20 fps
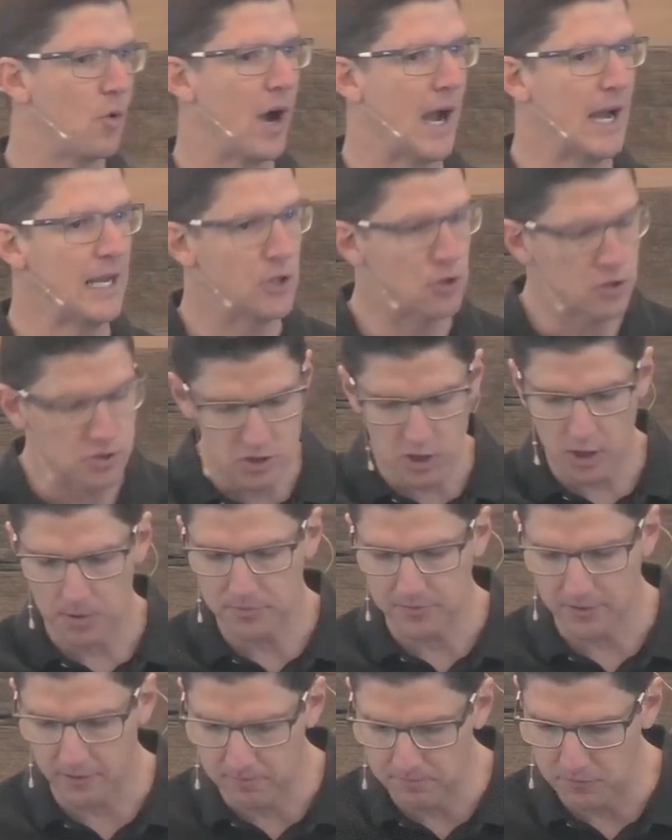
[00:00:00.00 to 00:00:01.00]
will hate your
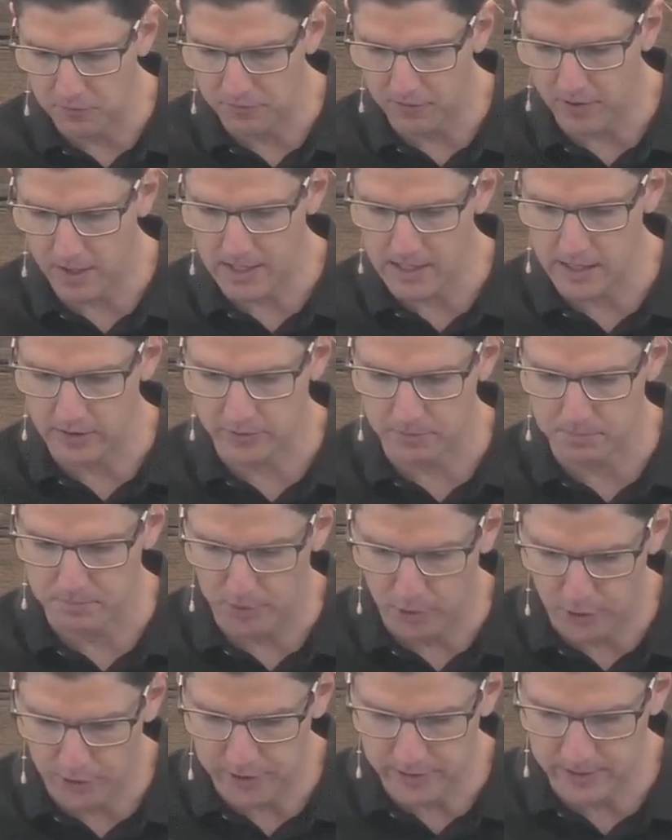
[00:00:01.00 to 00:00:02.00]
job, some of you find it as a
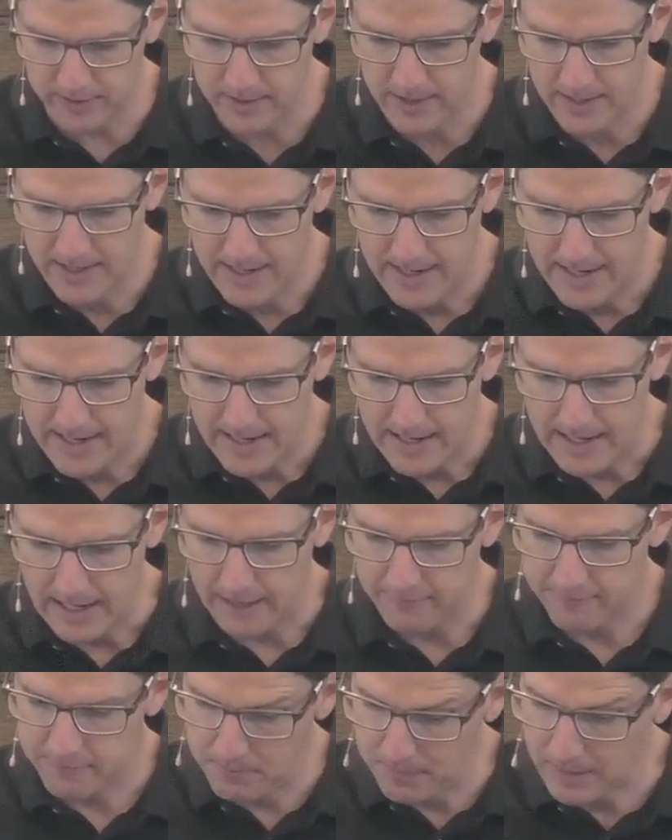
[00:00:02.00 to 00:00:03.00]
burden.
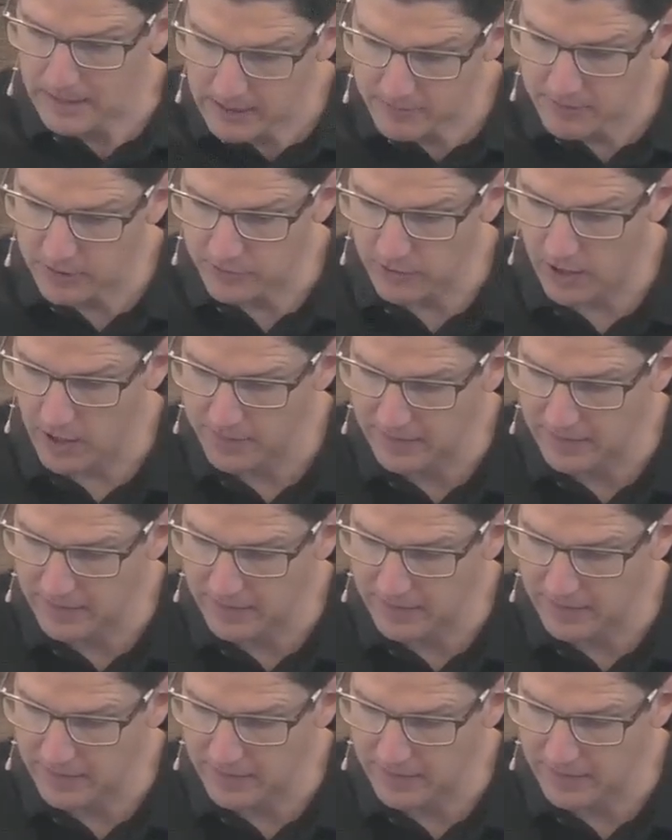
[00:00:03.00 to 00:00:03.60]
Uh, for many of us, I